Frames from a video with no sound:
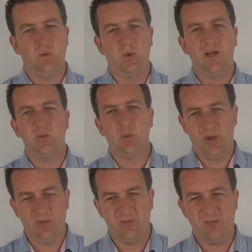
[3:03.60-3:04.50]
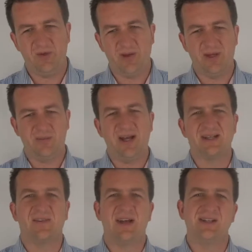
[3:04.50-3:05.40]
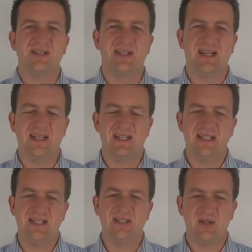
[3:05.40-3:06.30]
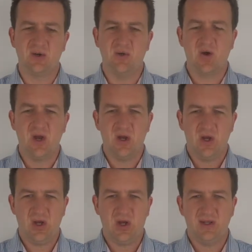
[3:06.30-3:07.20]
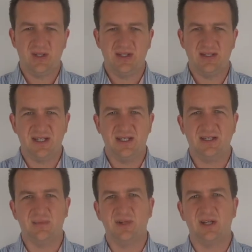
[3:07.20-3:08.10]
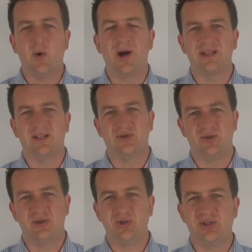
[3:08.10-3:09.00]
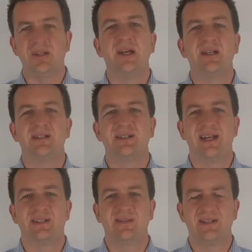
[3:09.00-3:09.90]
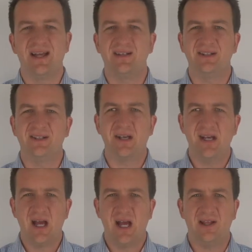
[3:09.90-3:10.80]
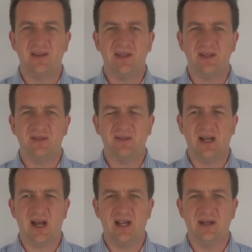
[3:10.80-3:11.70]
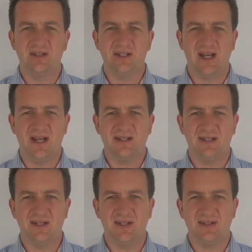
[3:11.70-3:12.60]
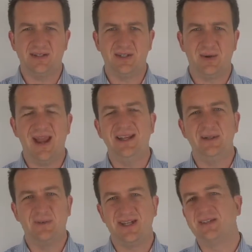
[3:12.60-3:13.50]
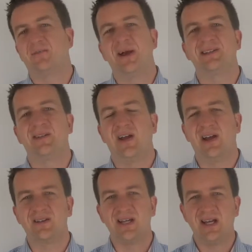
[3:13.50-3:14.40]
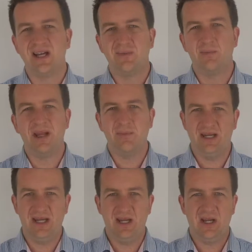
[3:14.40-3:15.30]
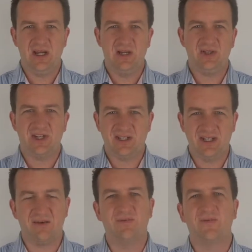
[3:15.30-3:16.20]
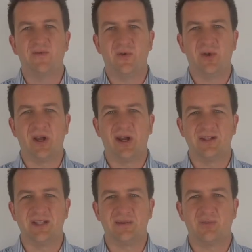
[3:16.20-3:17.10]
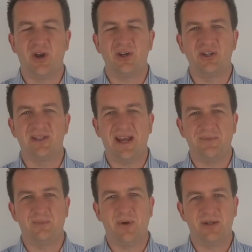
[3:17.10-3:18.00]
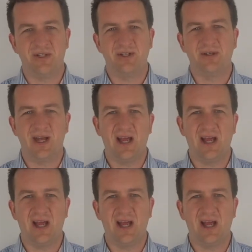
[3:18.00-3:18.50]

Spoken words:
Why you wouldn't do a passive house is that it is considered to be quite a stringent set of standards, and to get to 80% of passive house may be just enough for the client's aspirations and budget,